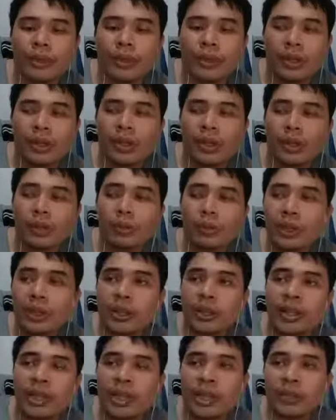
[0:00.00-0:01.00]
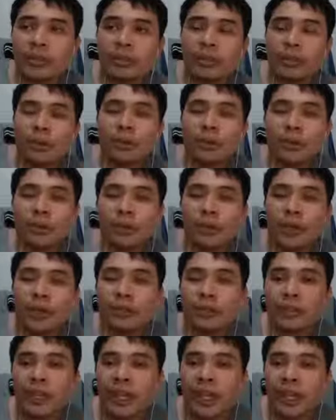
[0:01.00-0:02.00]
one time we were doing
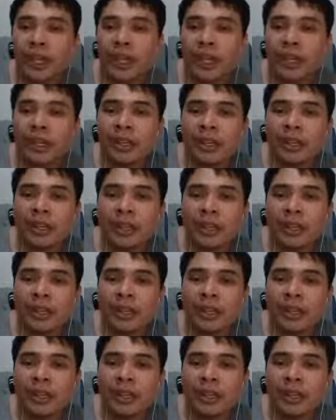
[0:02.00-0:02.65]
training,